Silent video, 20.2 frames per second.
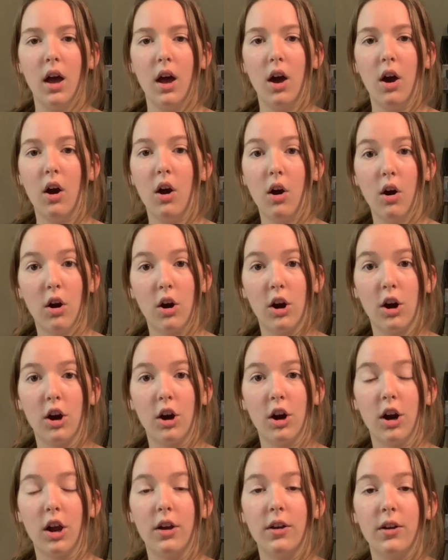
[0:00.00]

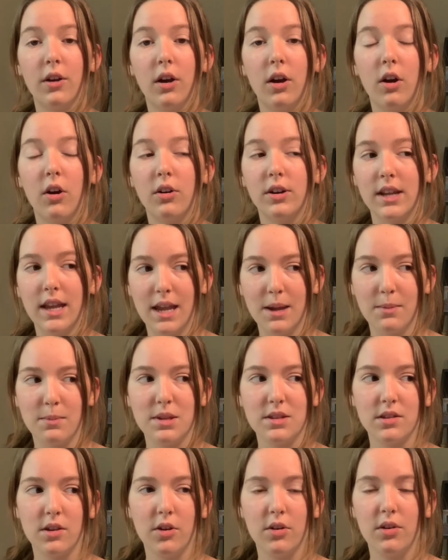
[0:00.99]
are on
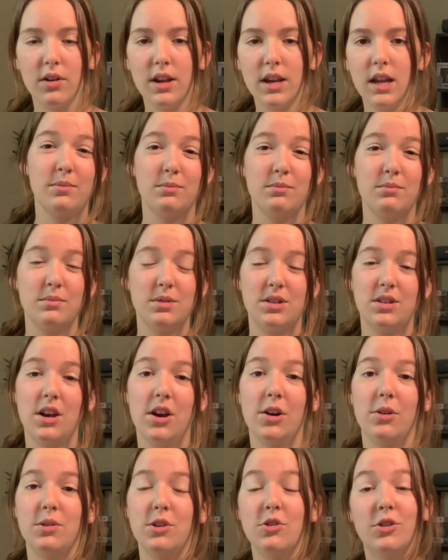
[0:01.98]
Amazon,
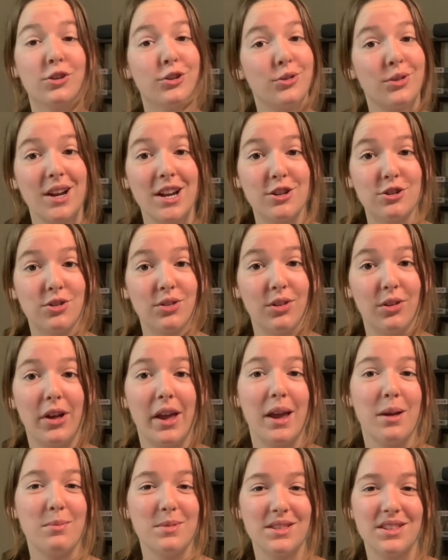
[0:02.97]
so you can create your little
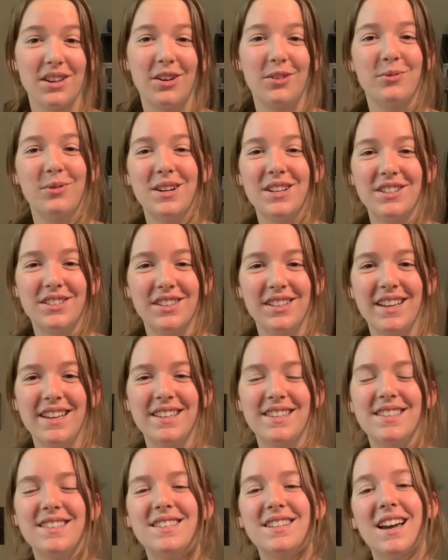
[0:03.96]
Amazon wish
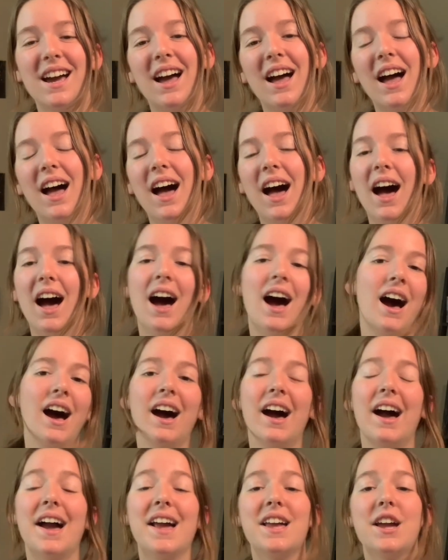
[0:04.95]
list.
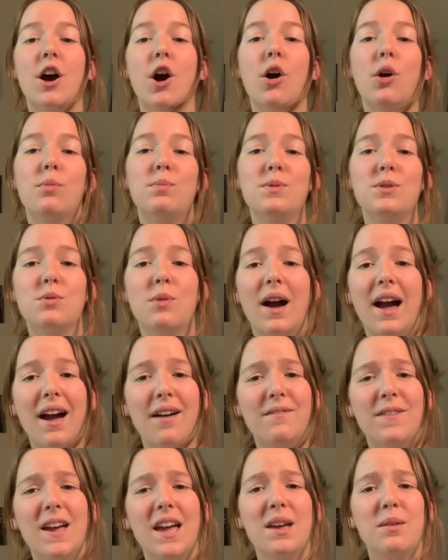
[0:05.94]
I hope you
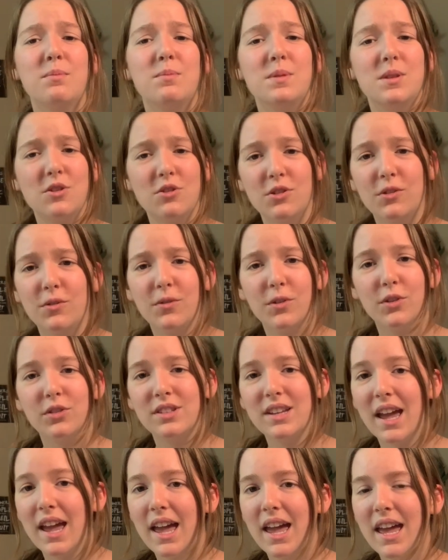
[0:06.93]
have a beautiful
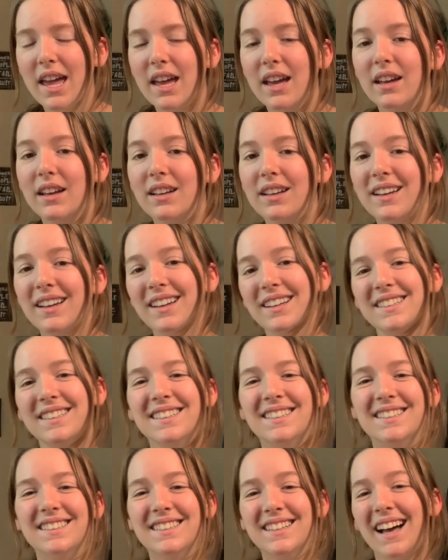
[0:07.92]
day.
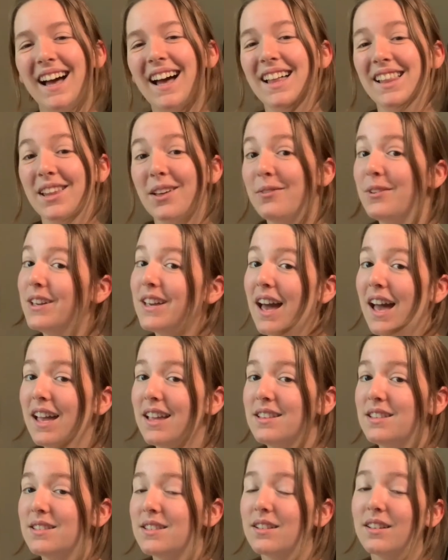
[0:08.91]
I love you
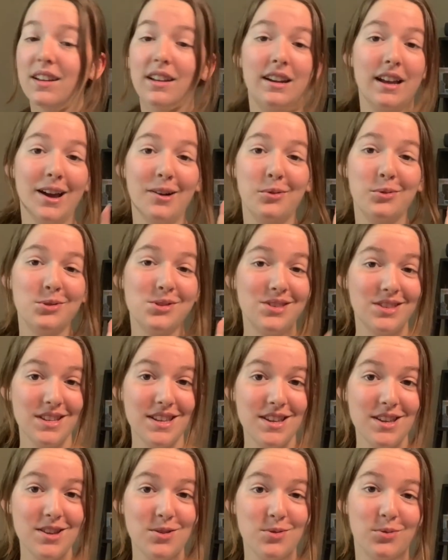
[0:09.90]
guys, and I will see
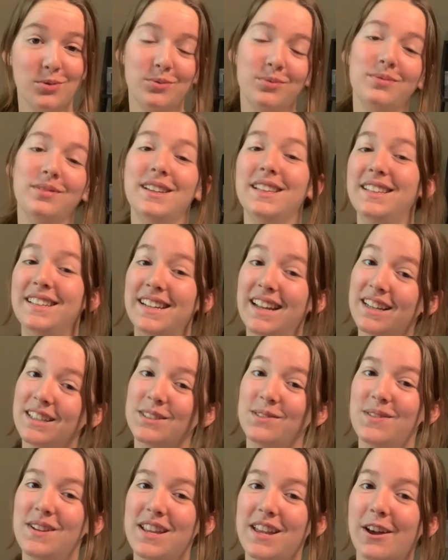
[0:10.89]
you in the
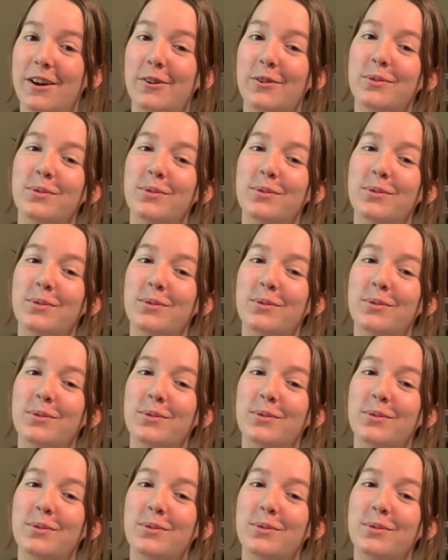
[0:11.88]
next video.